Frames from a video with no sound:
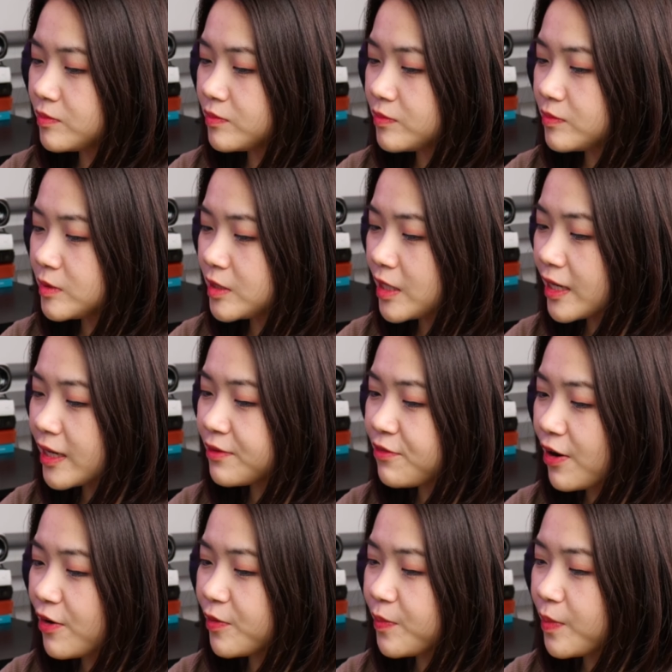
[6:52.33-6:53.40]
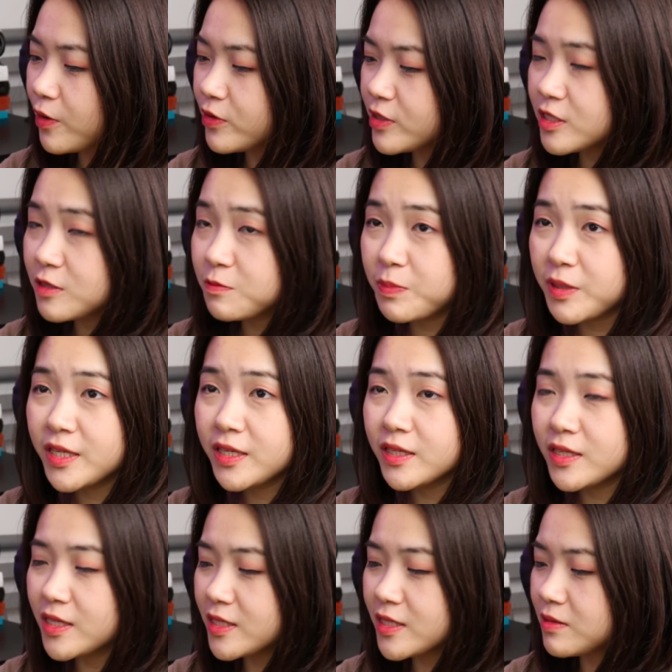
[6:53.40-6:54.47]
second variable is b,
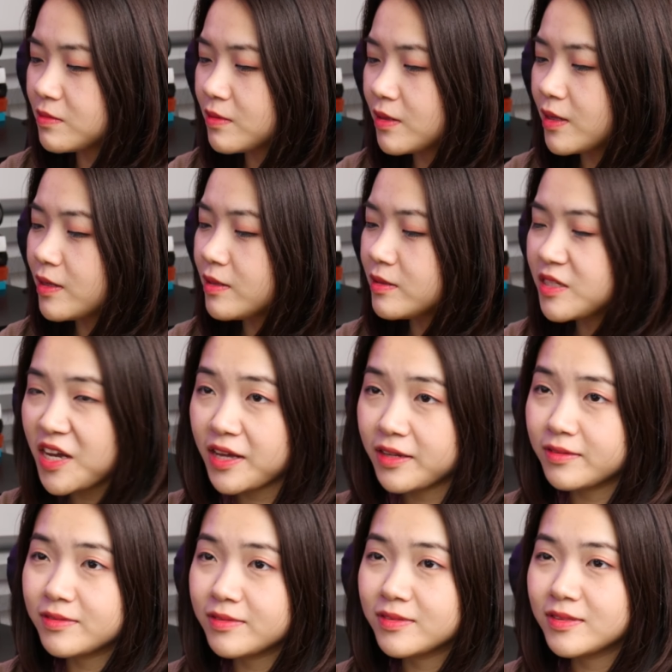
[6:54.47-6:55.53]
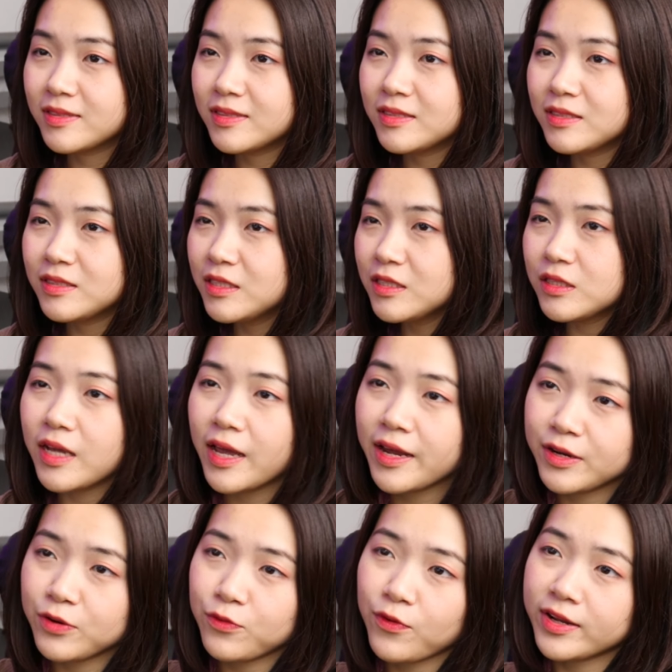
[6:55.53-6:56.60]
is 10. Just
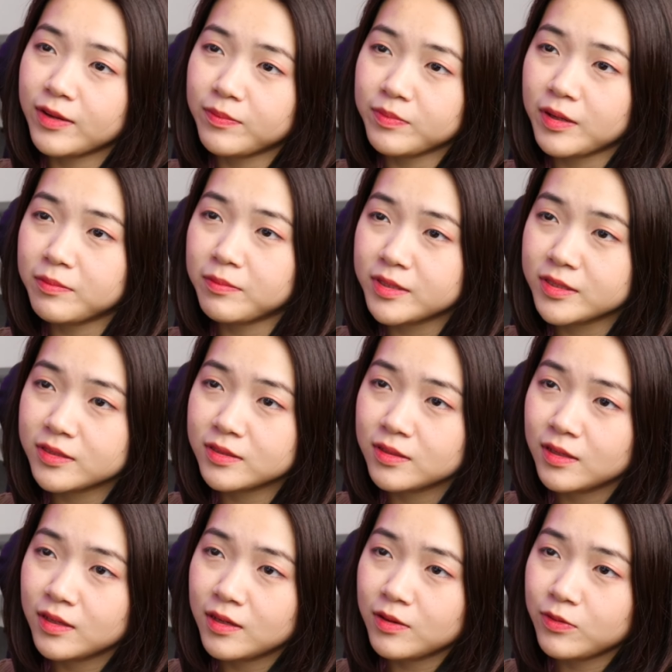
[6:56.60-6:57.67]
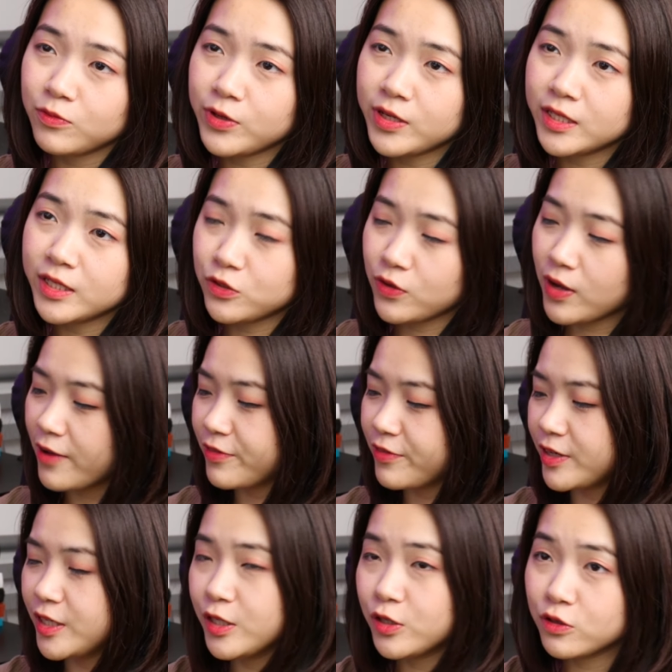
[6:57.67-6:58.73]
any random numbers. We need to have an
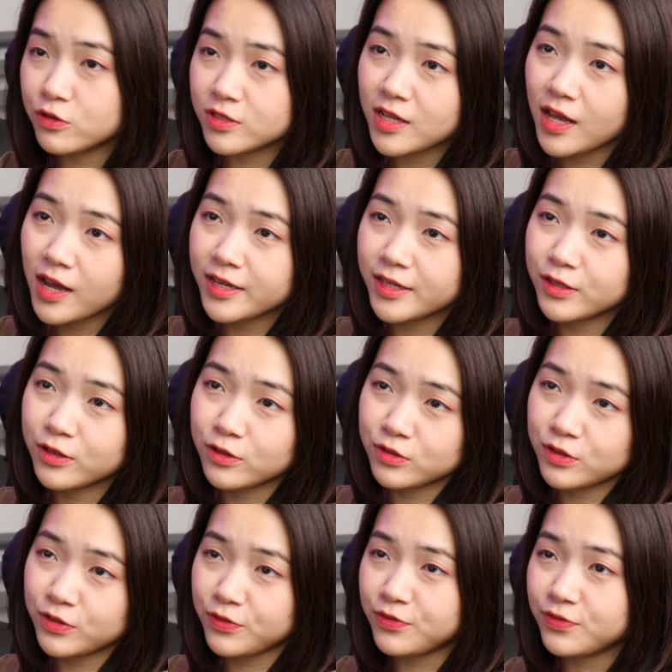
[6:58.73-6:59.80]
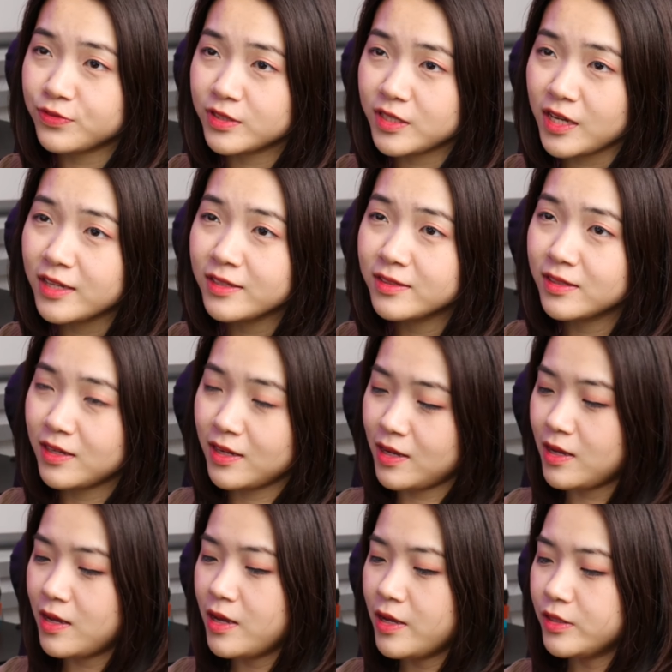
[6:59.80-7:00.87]
equal sign equal to 10.
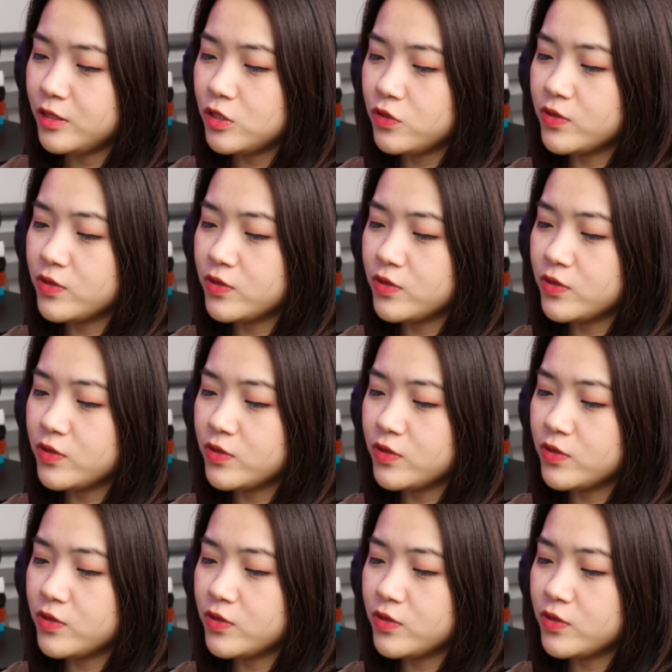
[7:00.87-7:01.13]
Do a